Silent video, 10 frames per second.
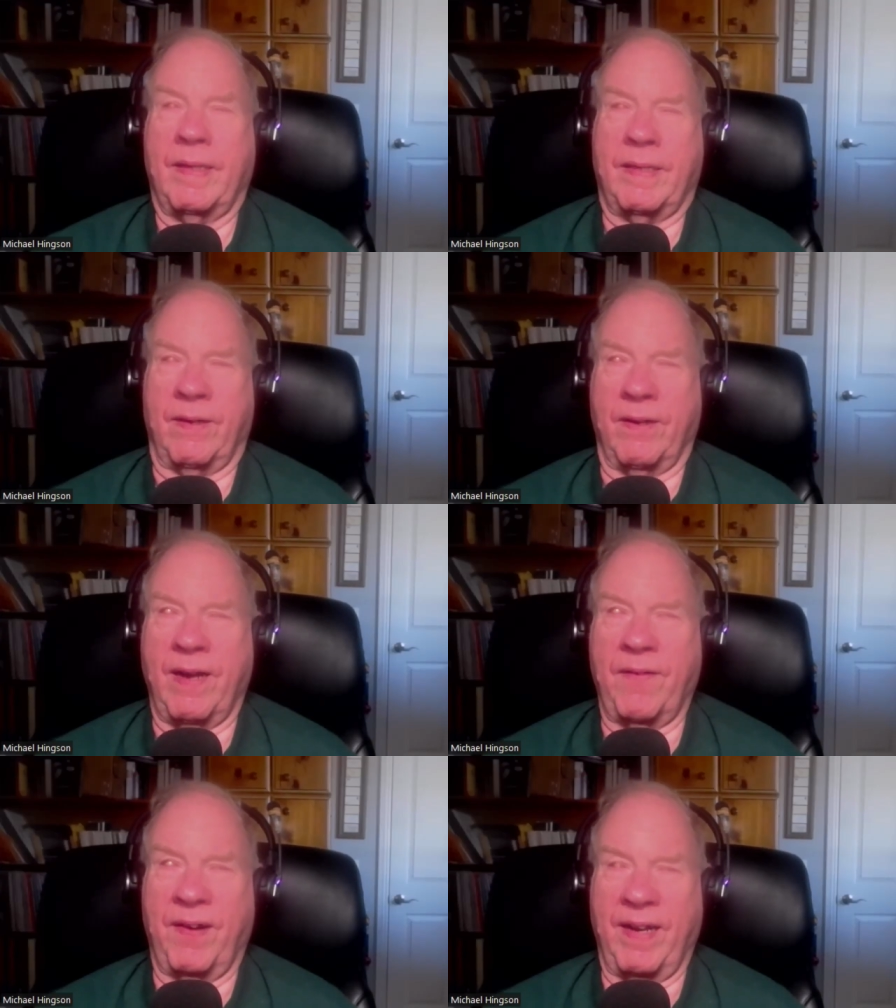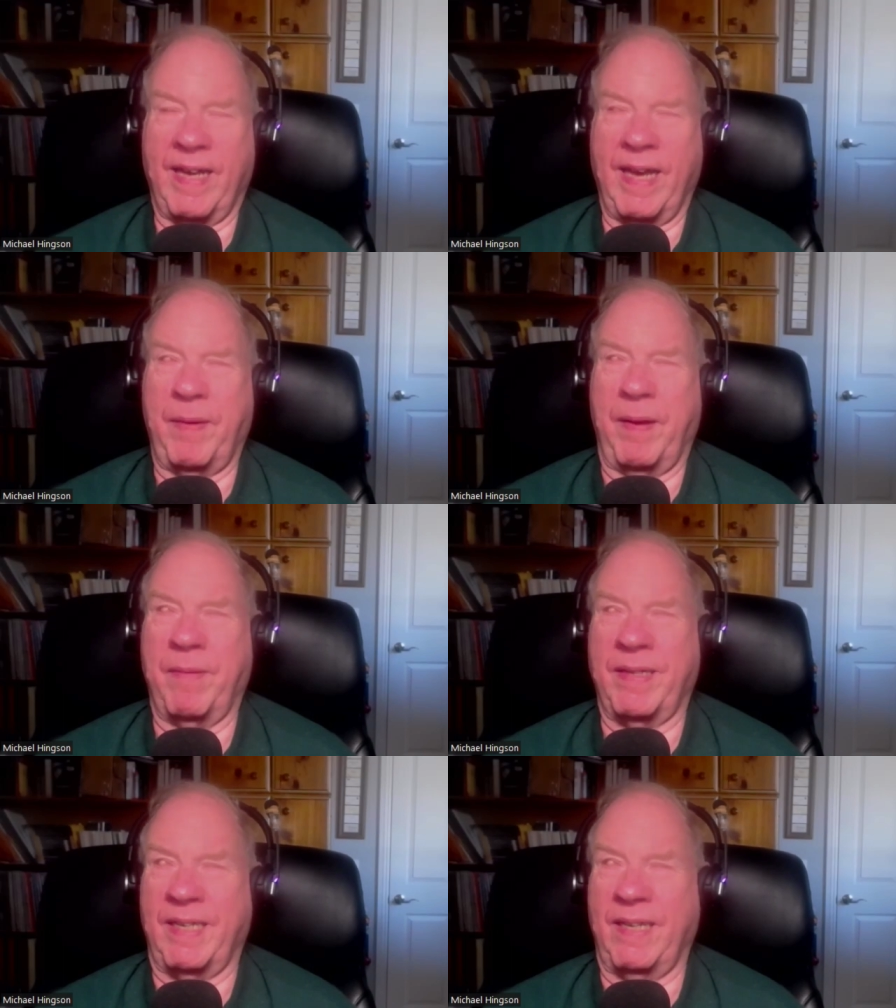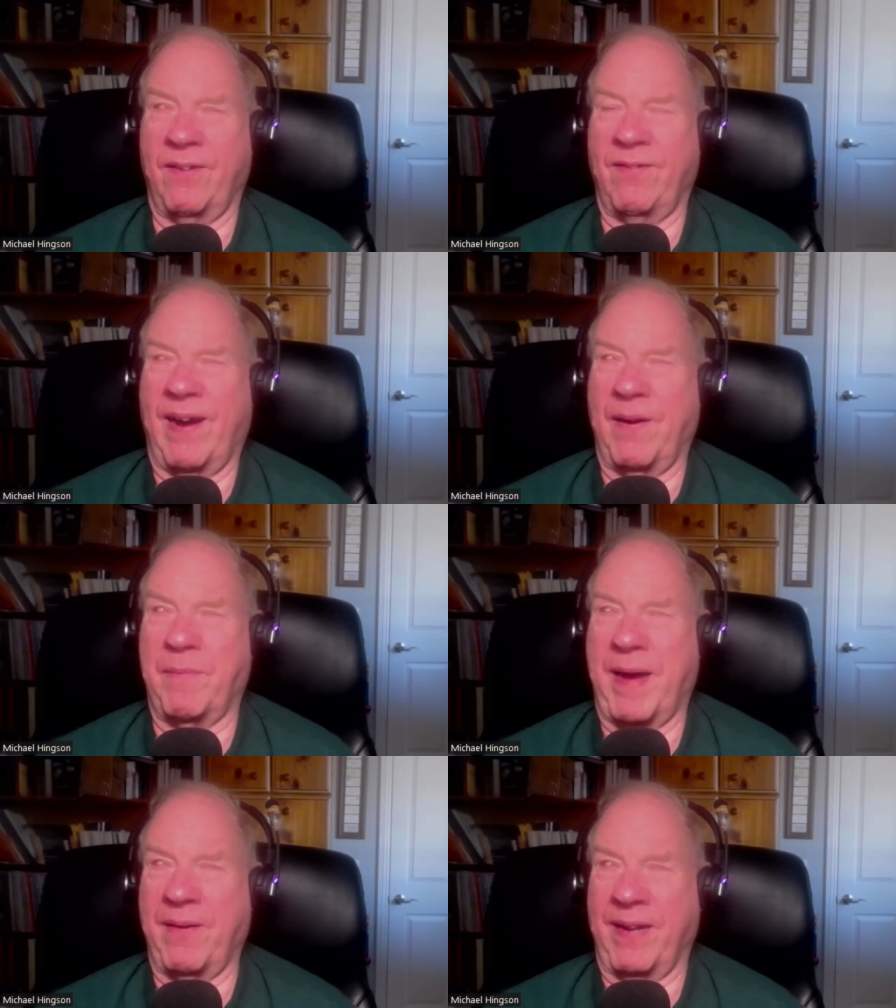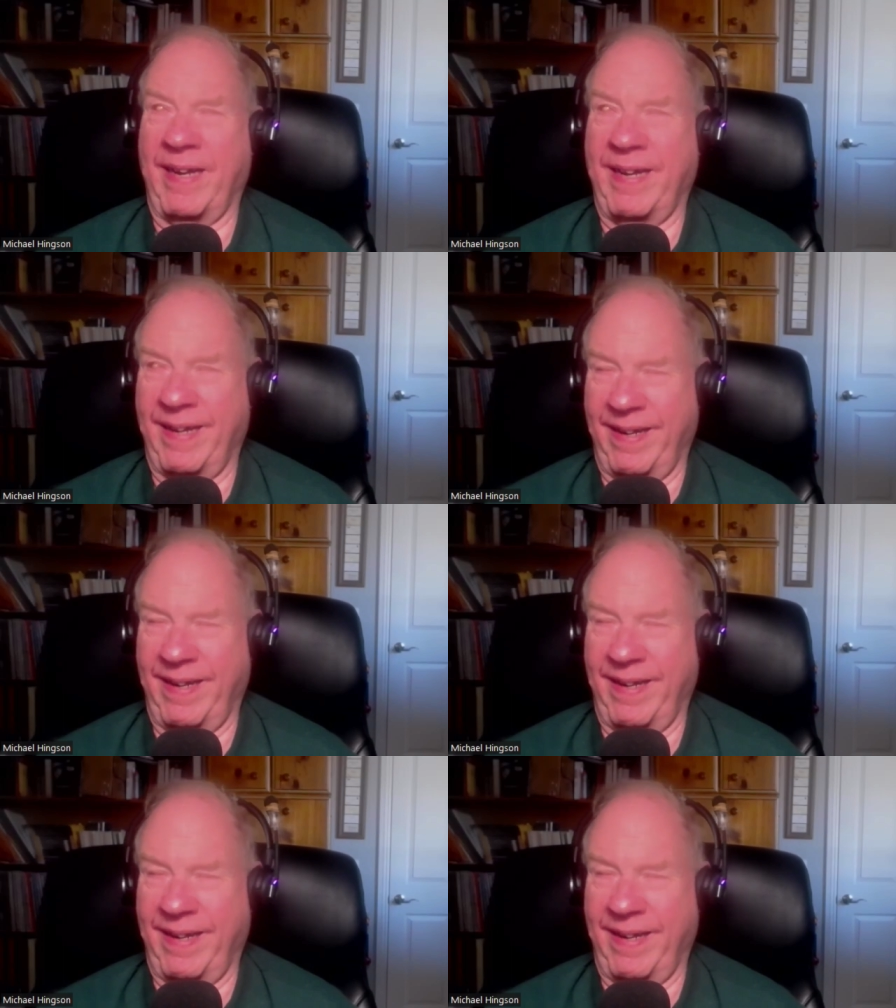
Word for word: So you're definitely keeping busy, no doubt about it.